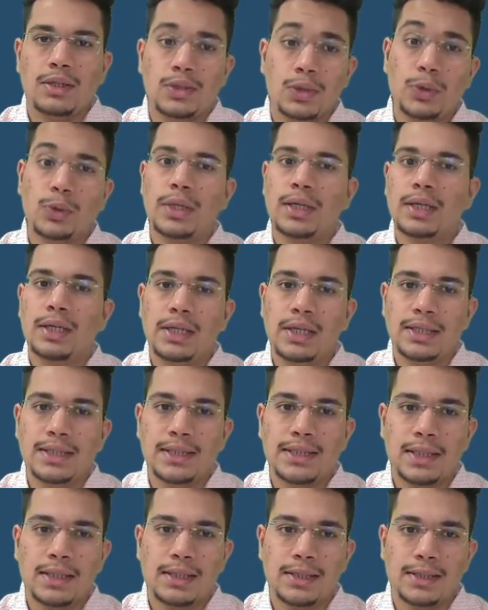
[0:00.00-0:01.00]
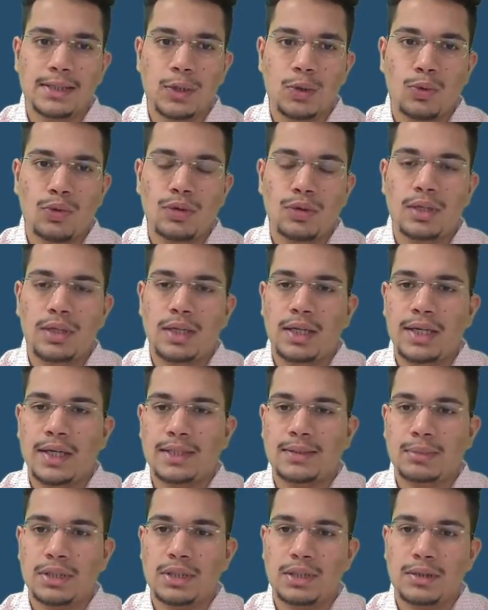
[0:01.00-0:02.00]
So you can clearly see that this row
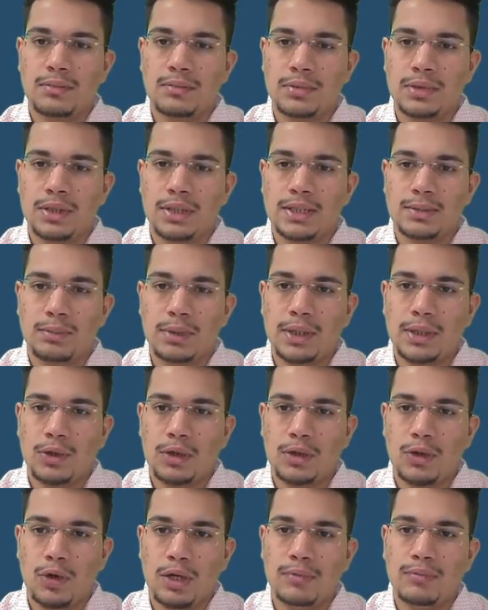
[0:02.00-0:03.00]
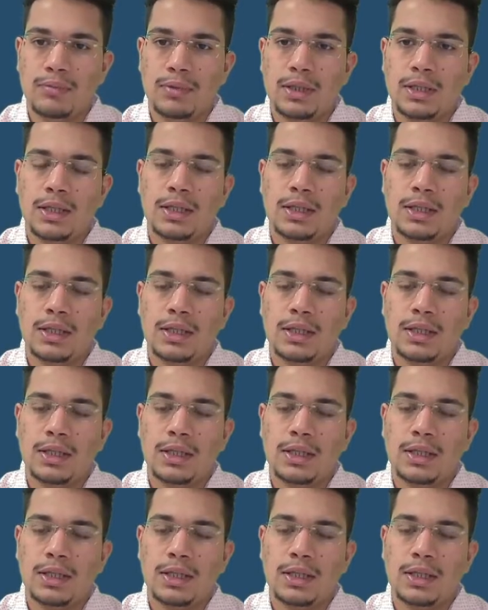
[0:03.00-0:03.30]
has become this particular column.